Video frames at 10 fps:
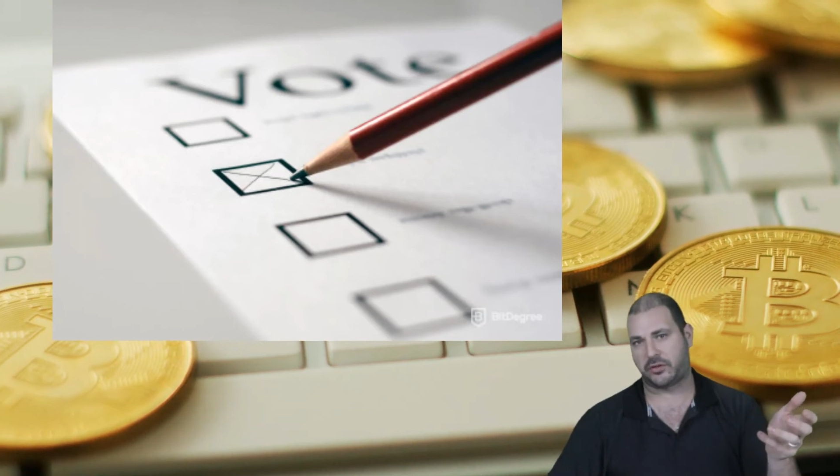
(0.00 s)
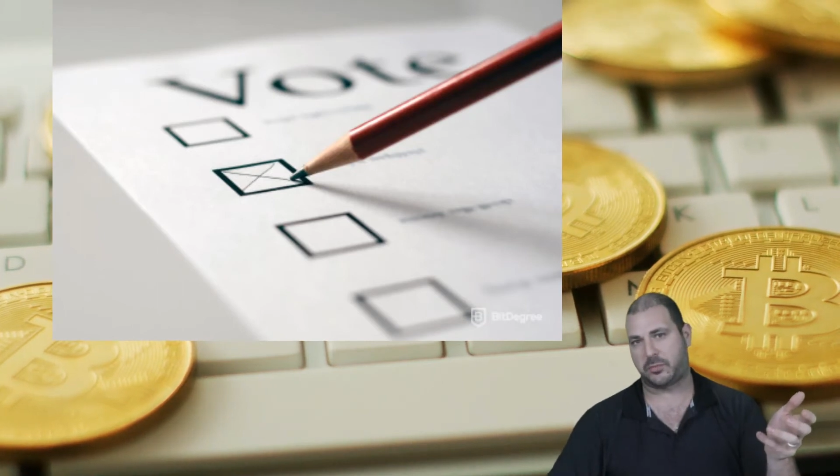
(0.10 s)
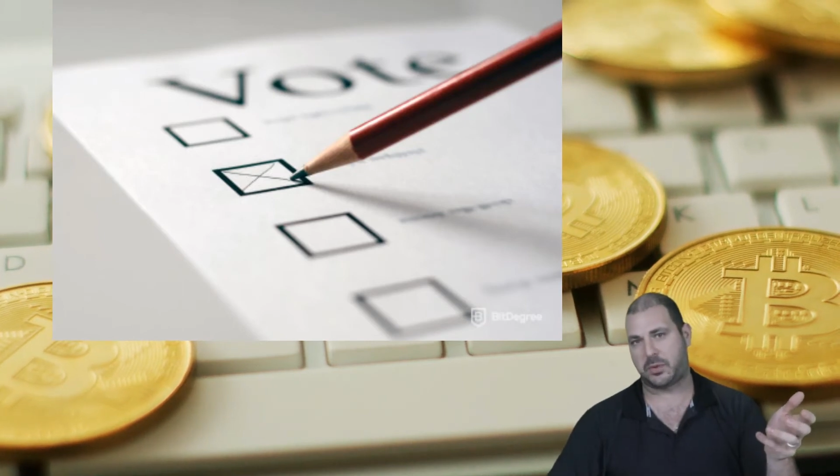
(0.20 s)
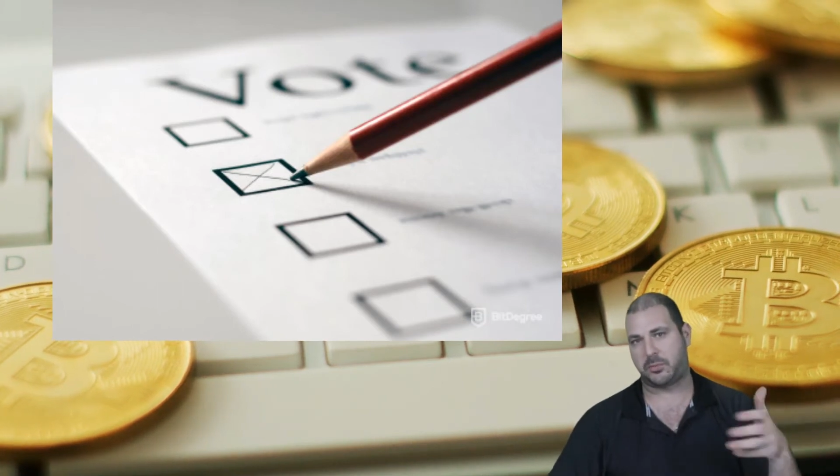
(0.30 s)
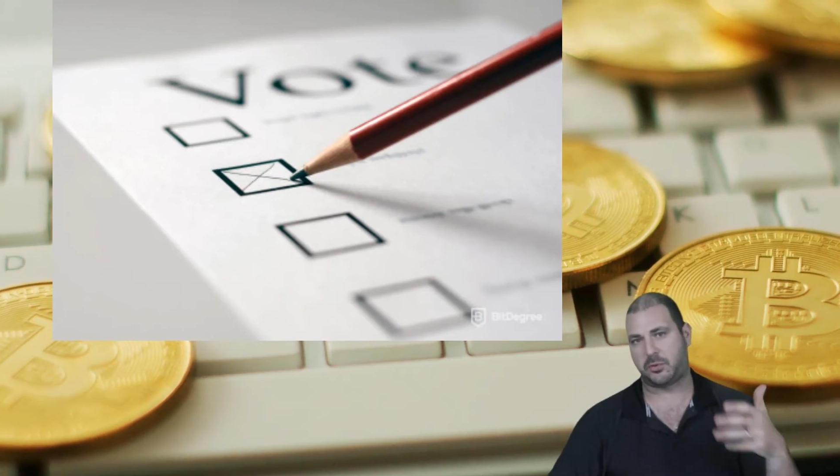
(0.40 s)
to
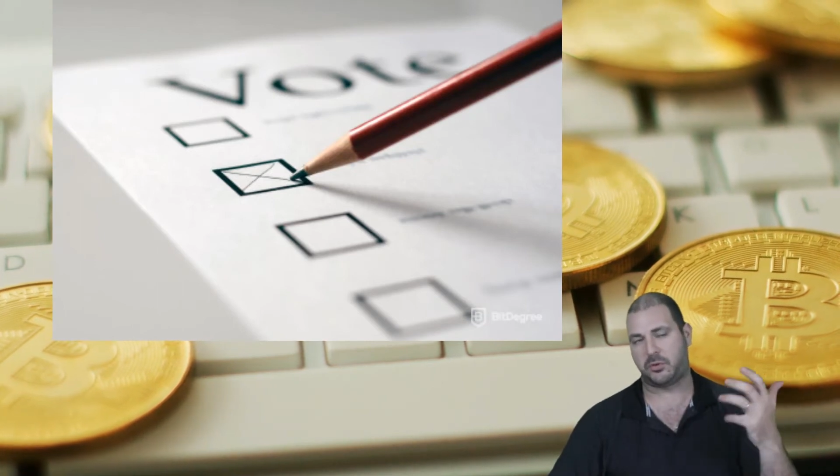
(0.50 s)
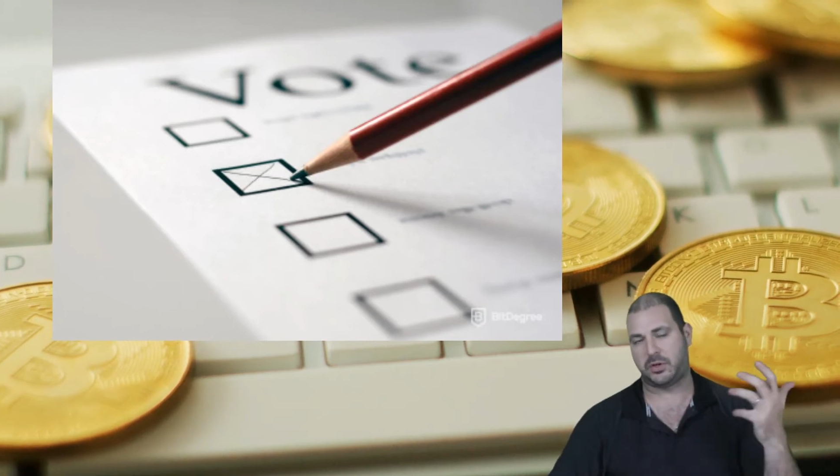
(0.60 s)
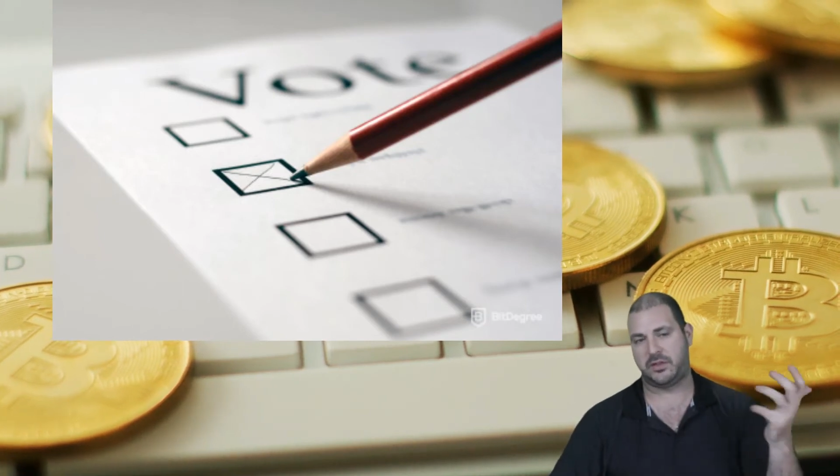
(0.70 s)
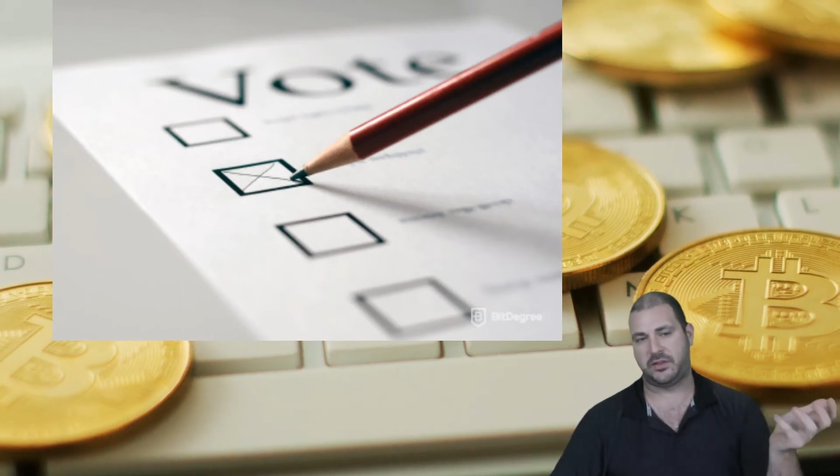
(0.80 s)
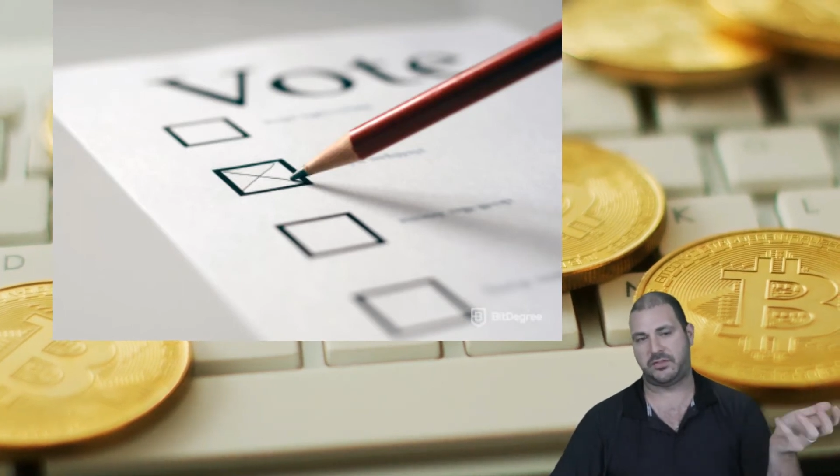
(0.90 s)
people
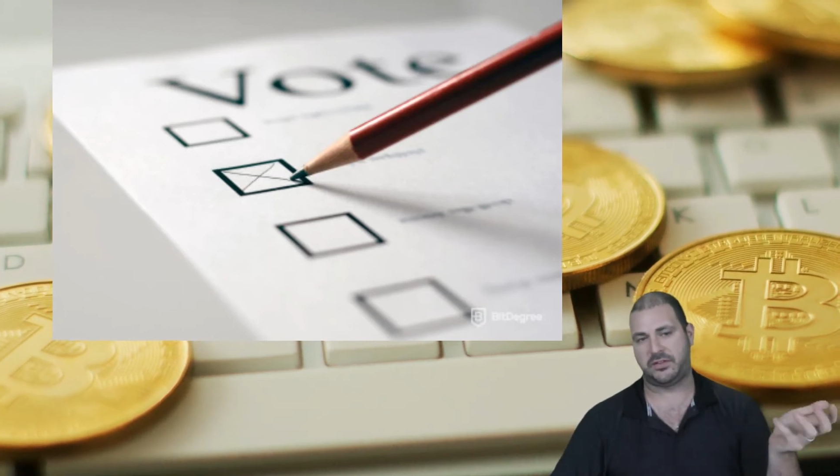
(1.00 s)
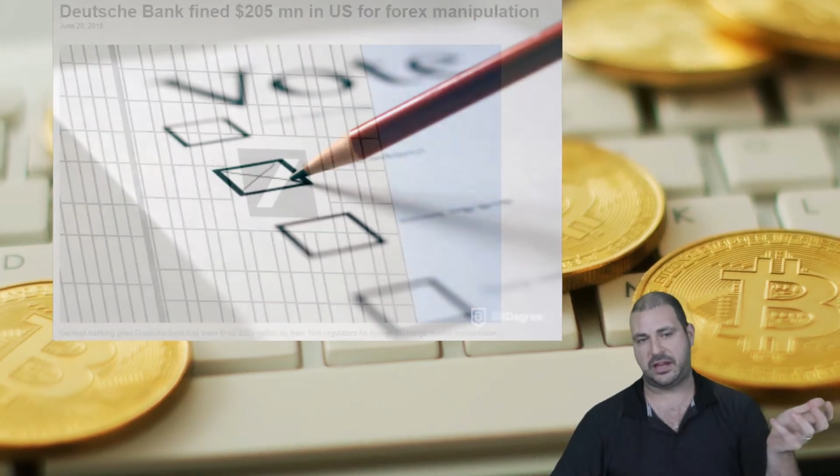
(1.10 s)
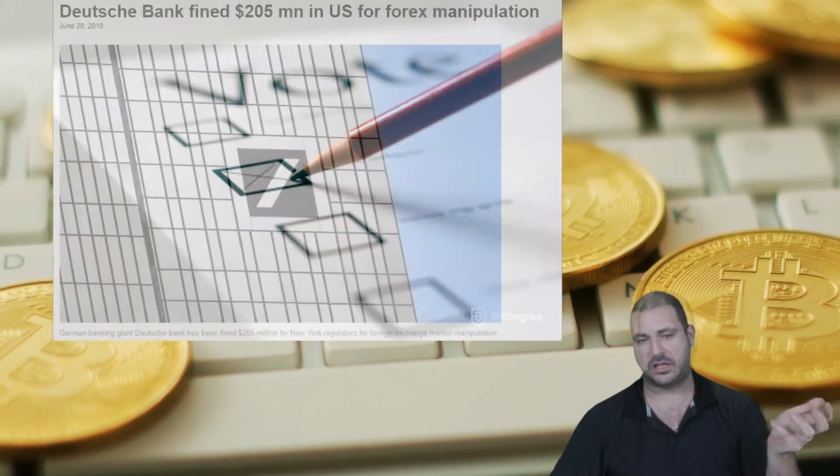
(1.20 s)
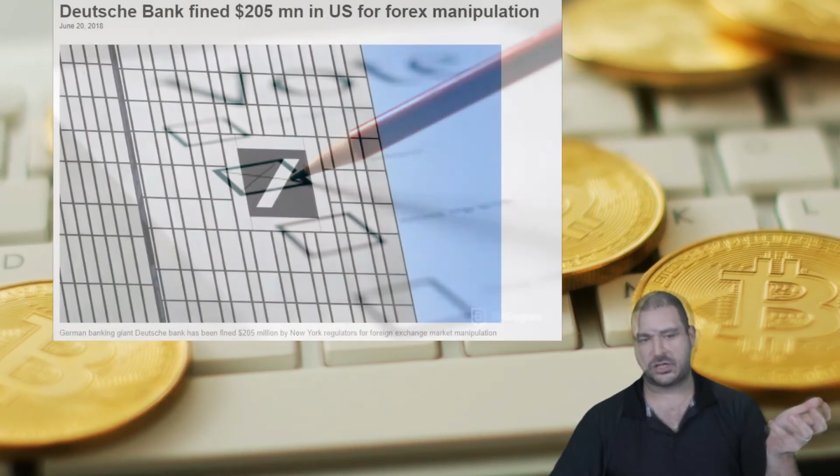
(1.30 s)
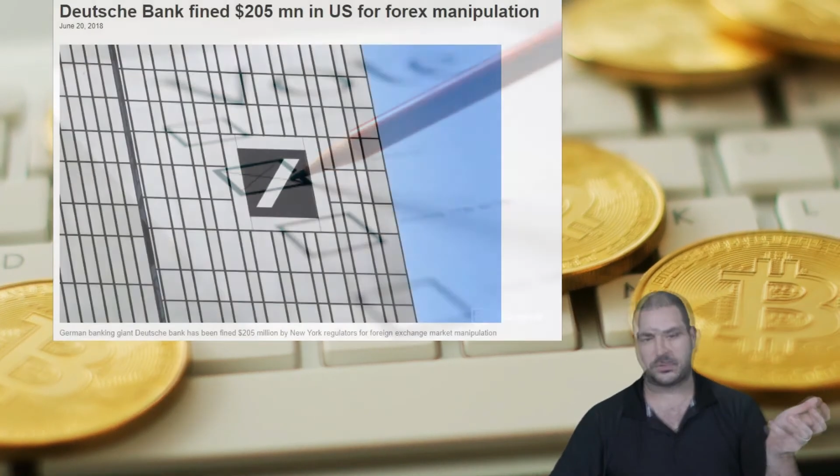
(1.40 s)
in this day and
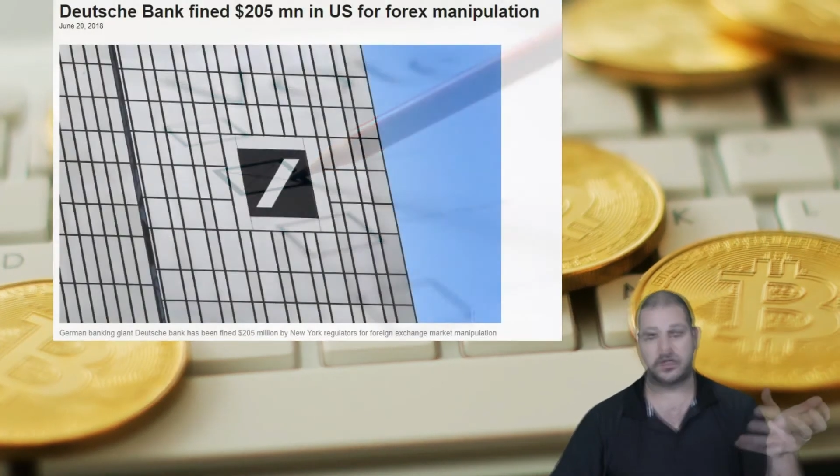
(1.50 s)
age.